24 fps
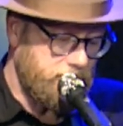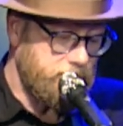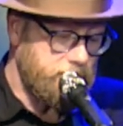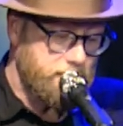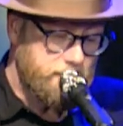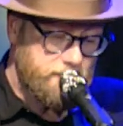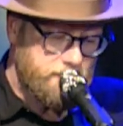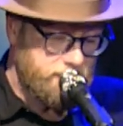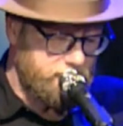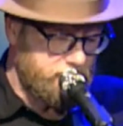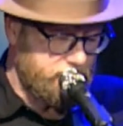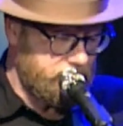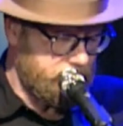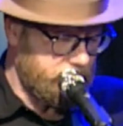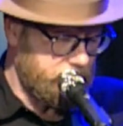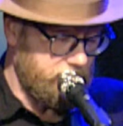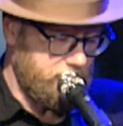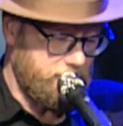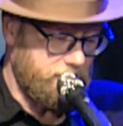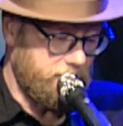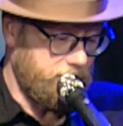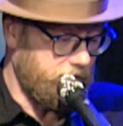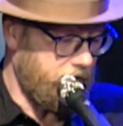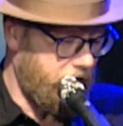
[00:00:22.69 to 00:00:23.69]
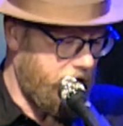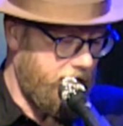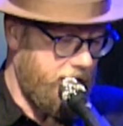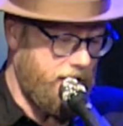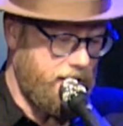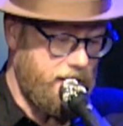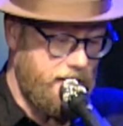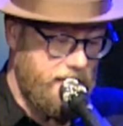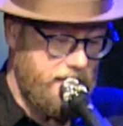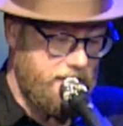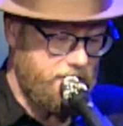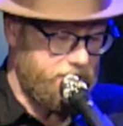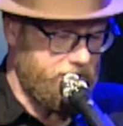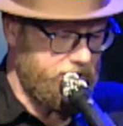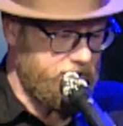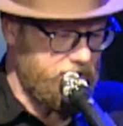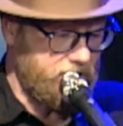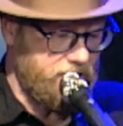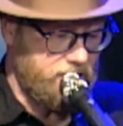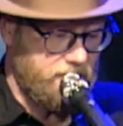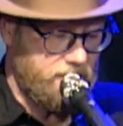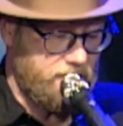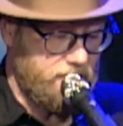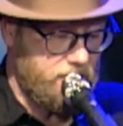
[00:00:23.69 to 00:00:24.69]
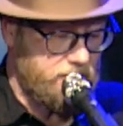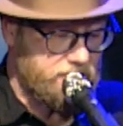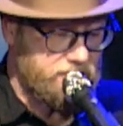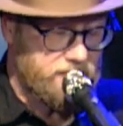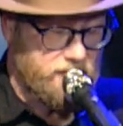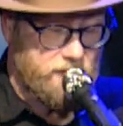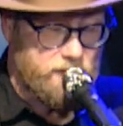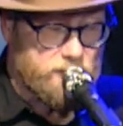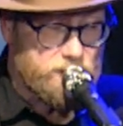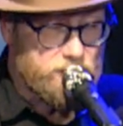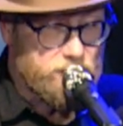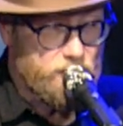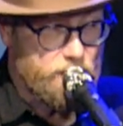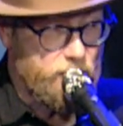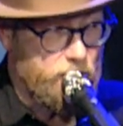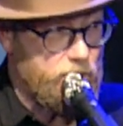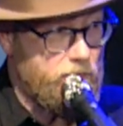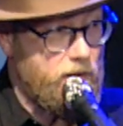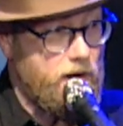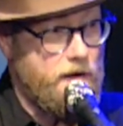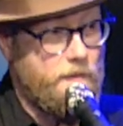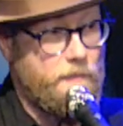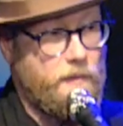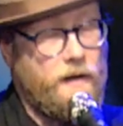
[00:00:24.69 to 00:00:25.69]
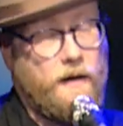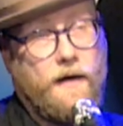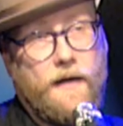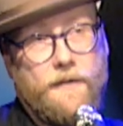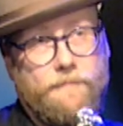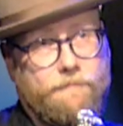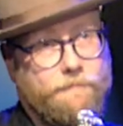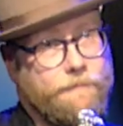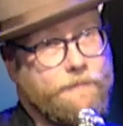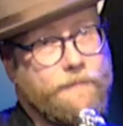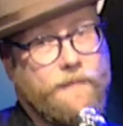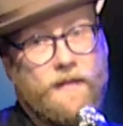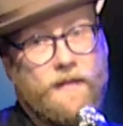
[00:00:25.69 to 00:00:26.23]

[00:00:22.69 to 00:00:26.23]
dug the hell out of uh, our song Super Bon Bon.